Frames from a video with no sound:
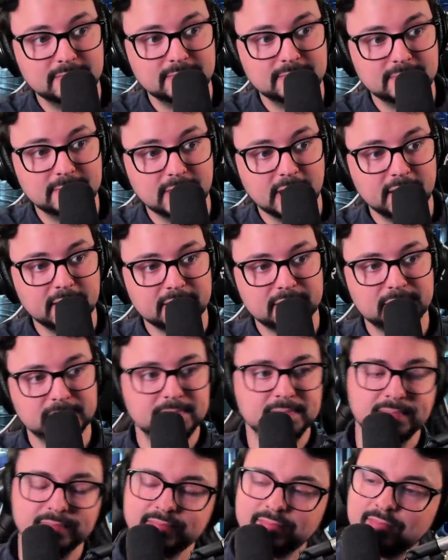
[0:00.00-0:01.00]
Yikes.
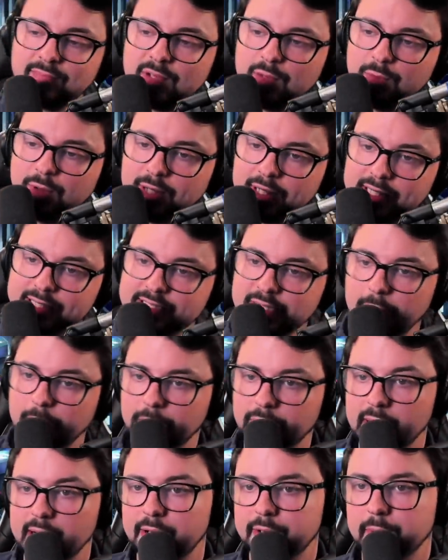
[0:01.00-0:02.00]
Well, I guess I'm
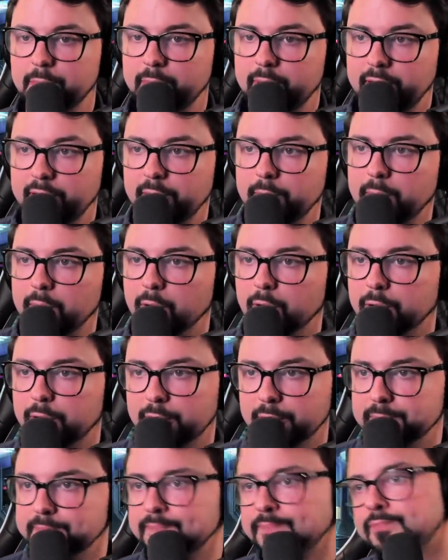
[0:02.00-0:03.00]
proud to be an
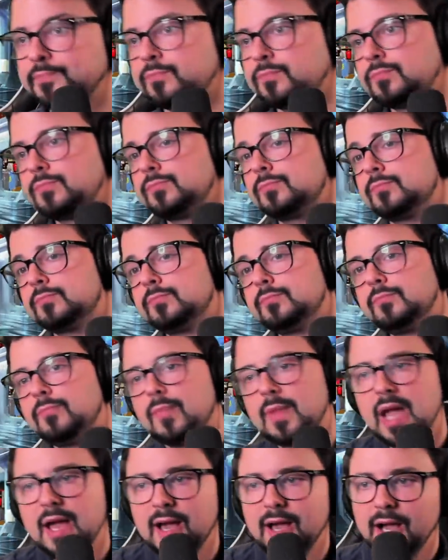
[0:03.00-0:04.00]
American.
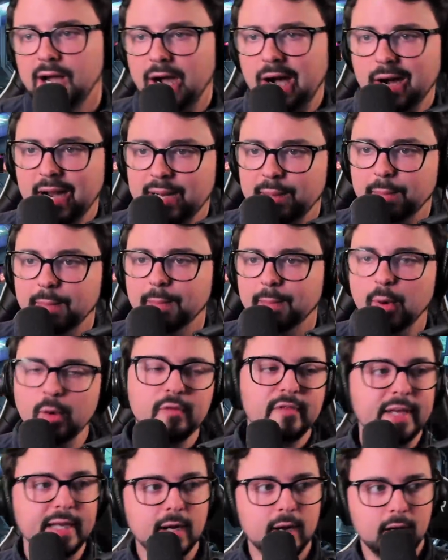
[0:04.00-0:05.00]
All right,
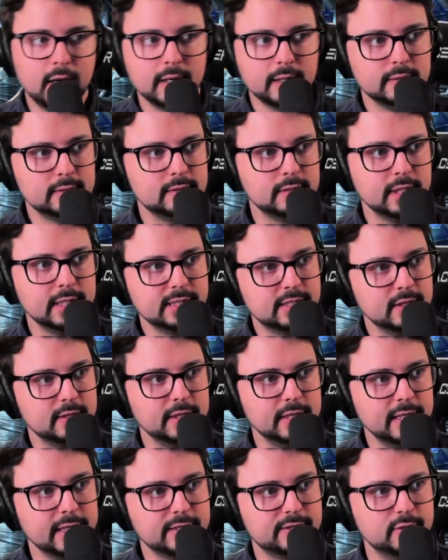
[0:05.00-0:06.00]
moving on until
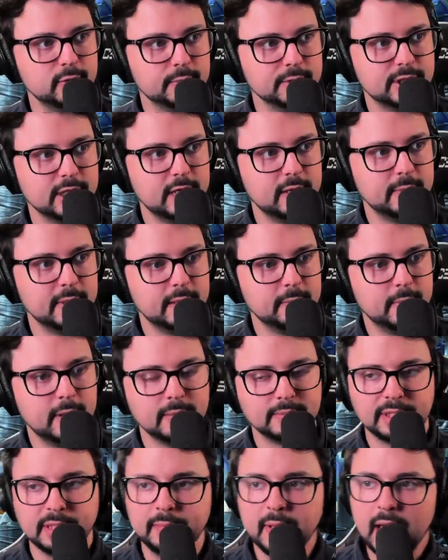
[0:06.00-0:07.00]
the next super chat about it
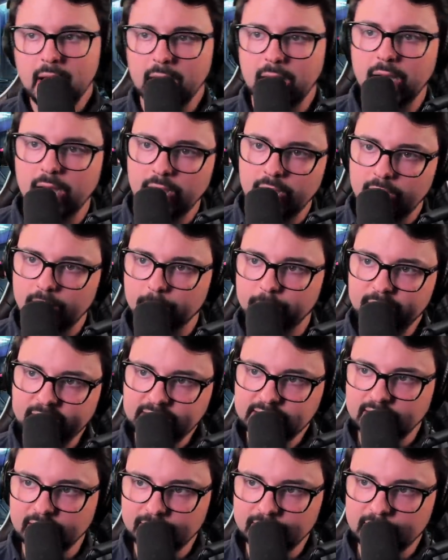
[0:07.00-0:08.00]
pops up.
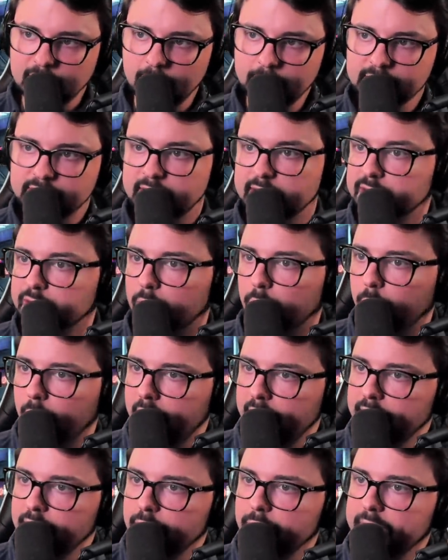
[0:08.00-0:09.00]
Big Stevie W says,
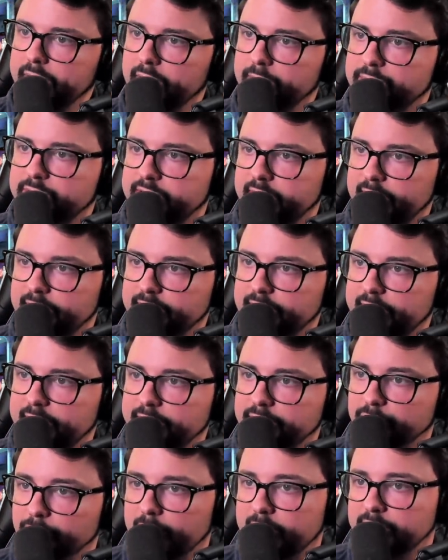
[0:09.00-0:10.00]
why are we upset that
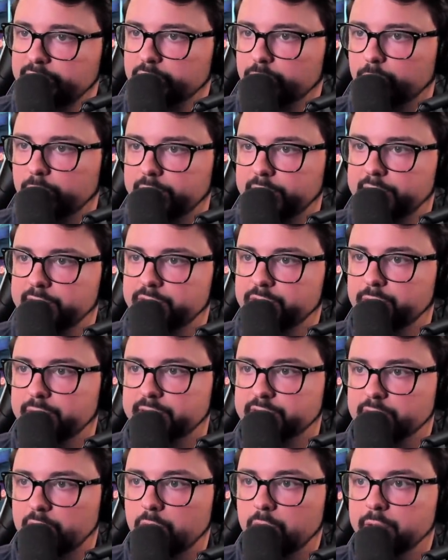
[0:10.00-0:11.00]
a director wanted to do
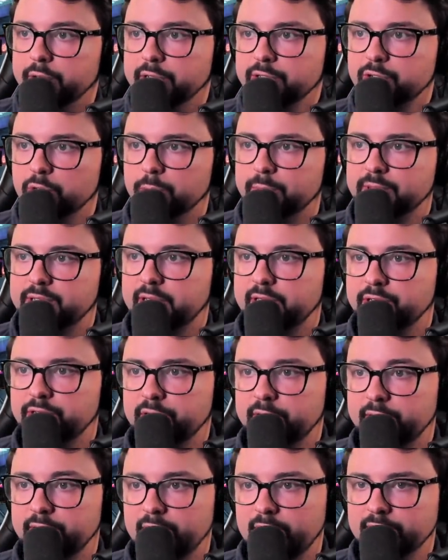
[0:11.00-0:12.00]
his own
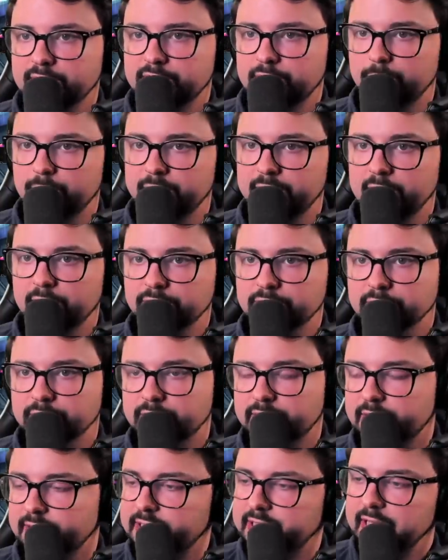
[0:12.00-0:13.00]
interpretation and not someone
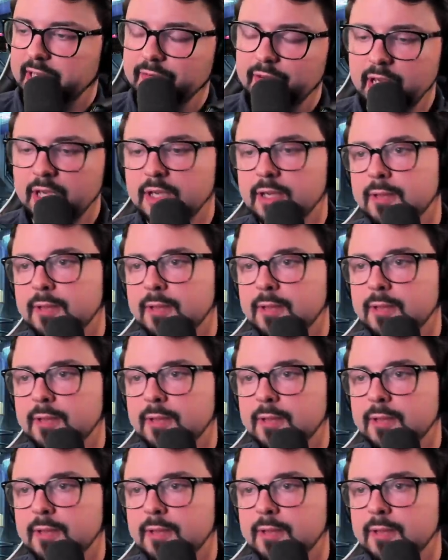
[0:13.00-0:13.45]
else's? Stevie!